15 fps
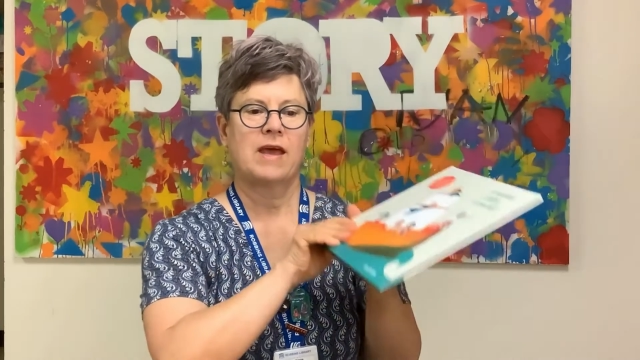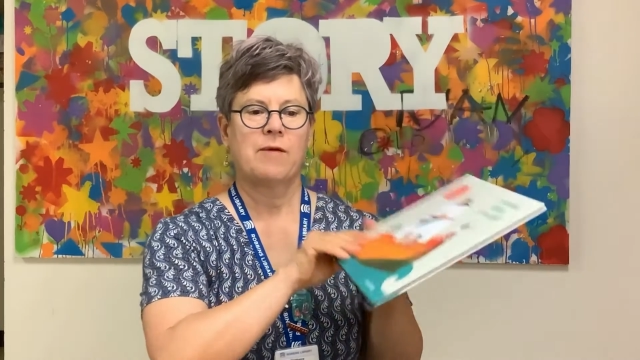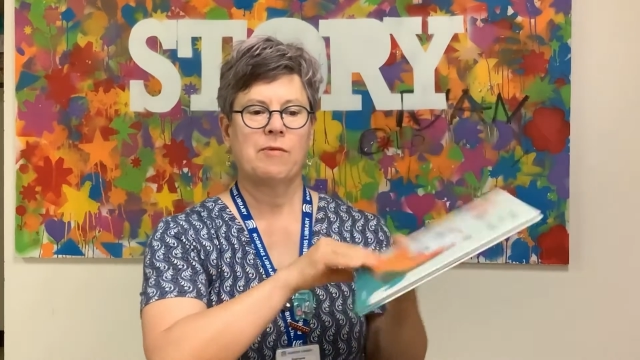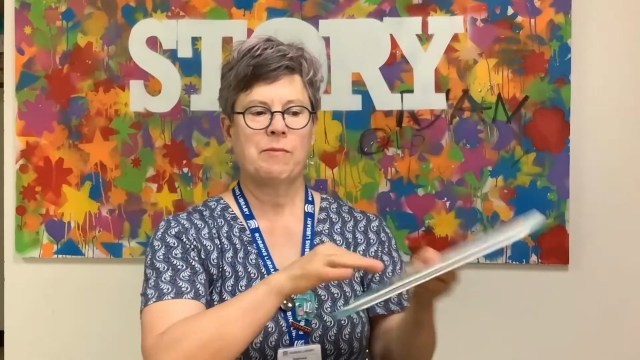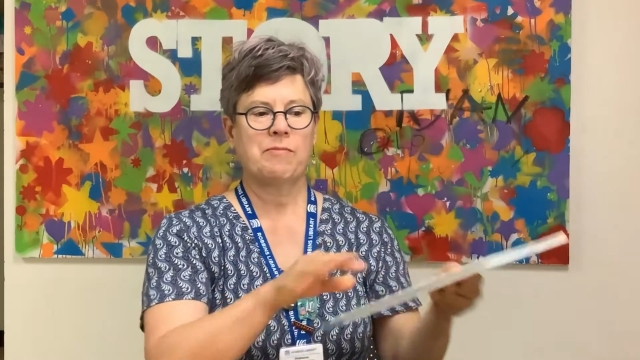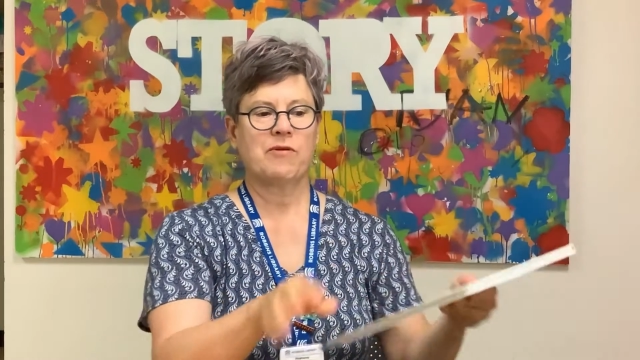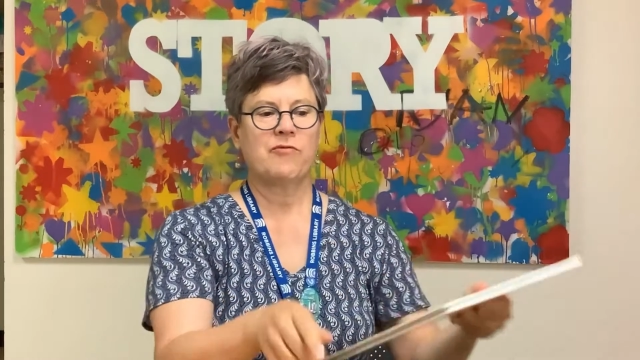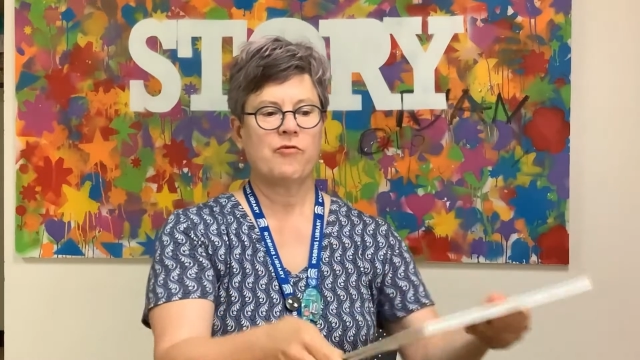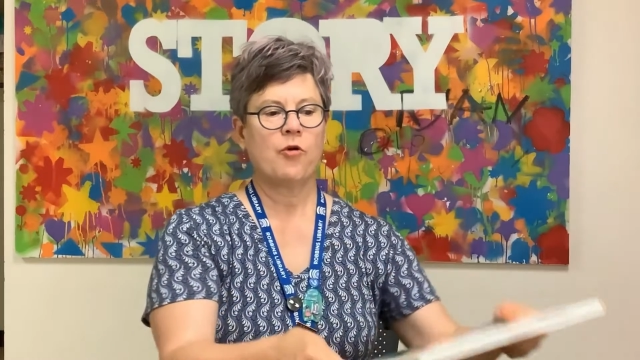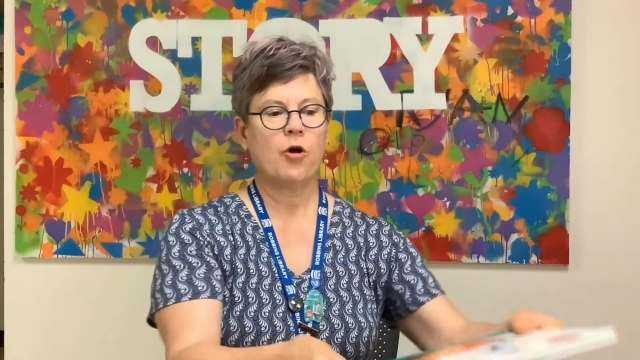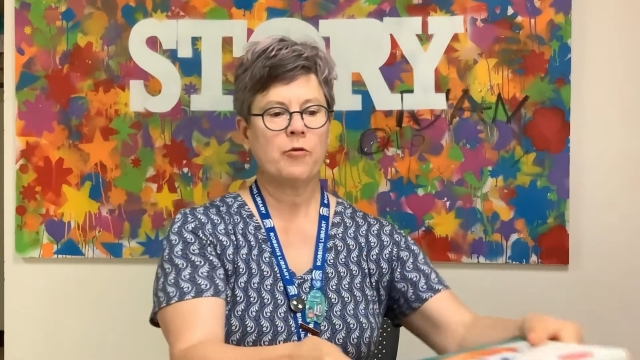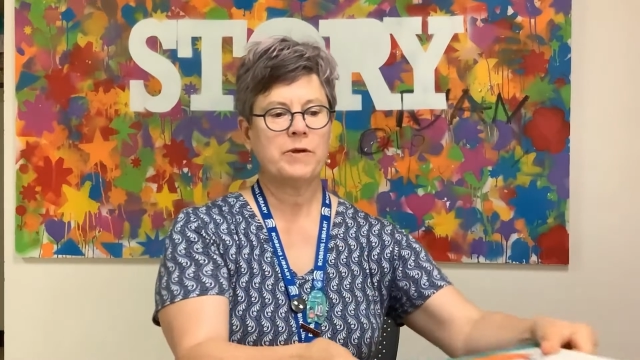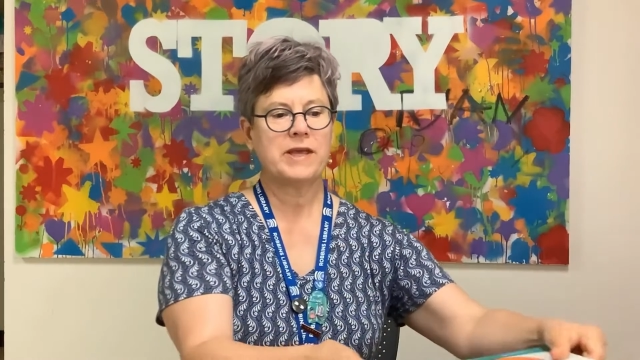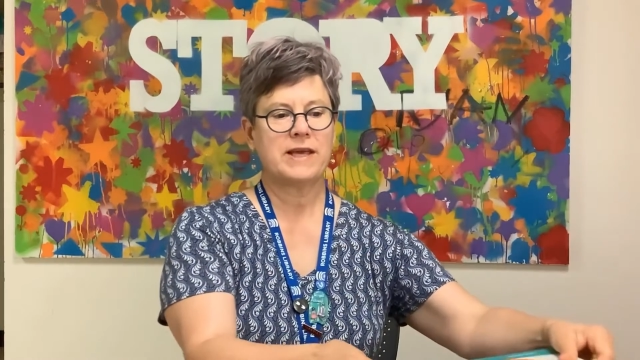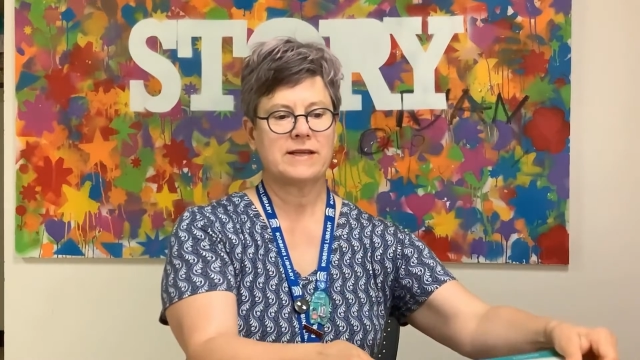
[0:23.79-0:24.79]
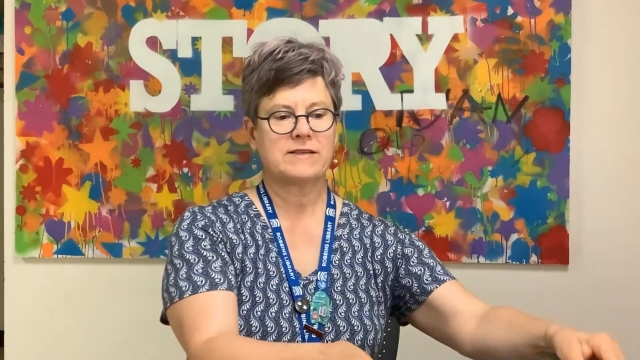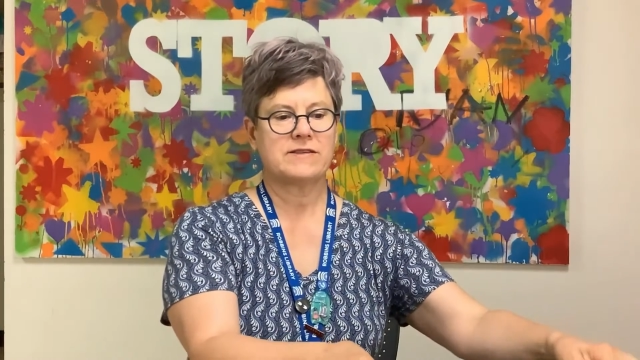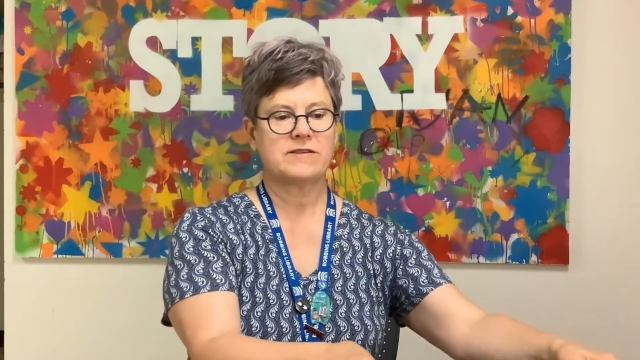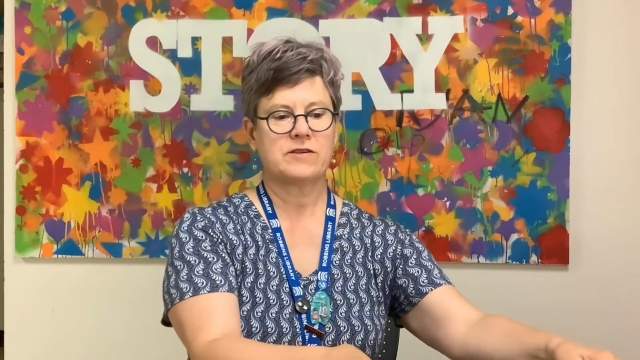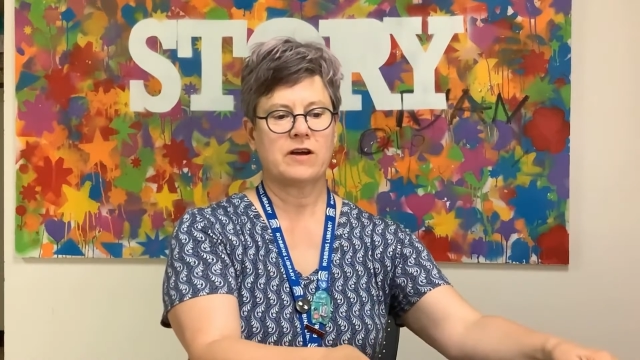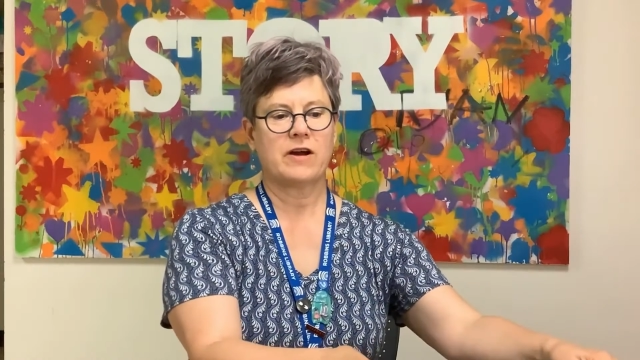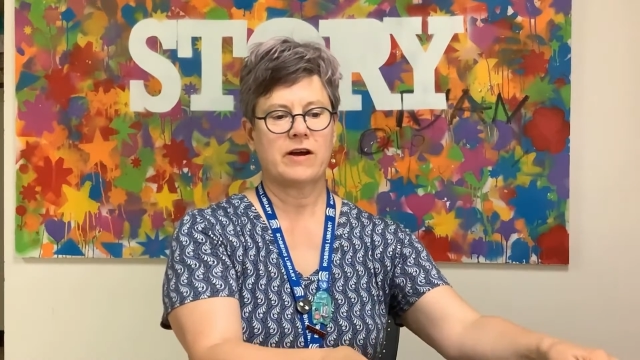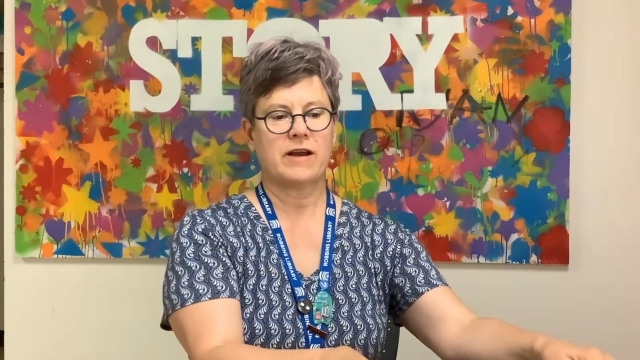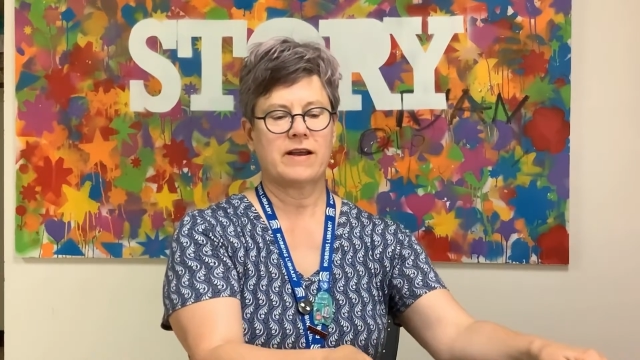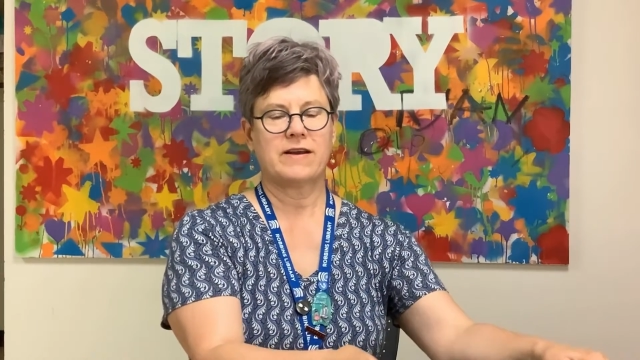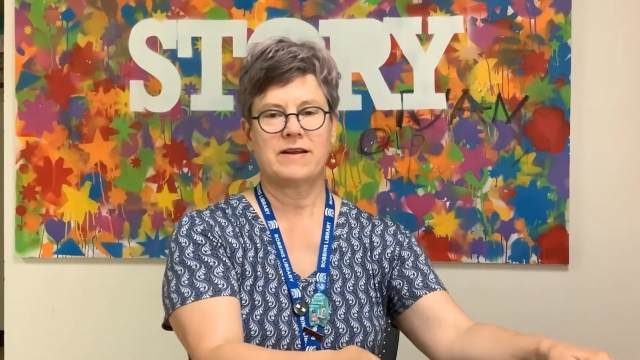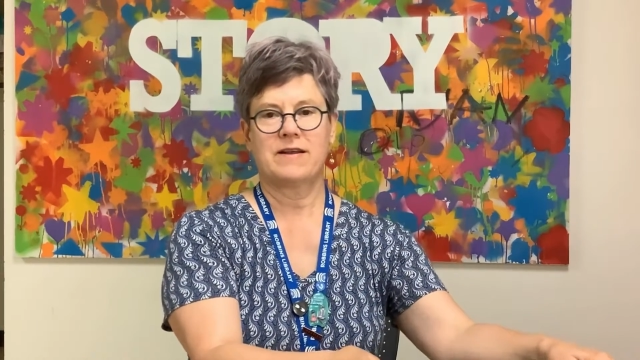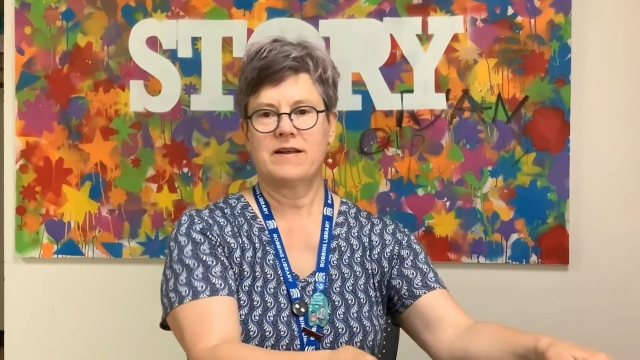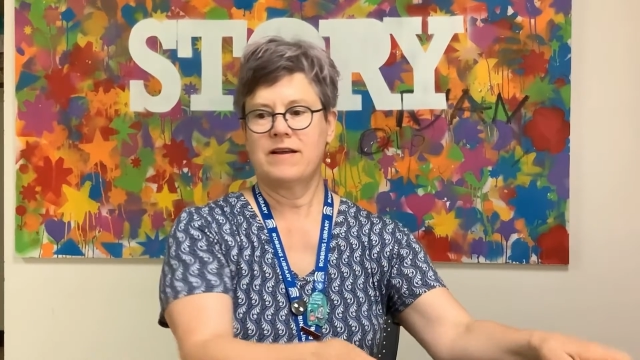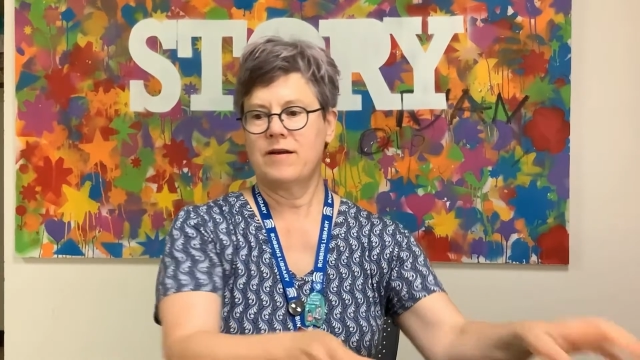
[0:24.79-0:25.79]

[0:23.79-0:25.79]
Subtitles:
But before we get started,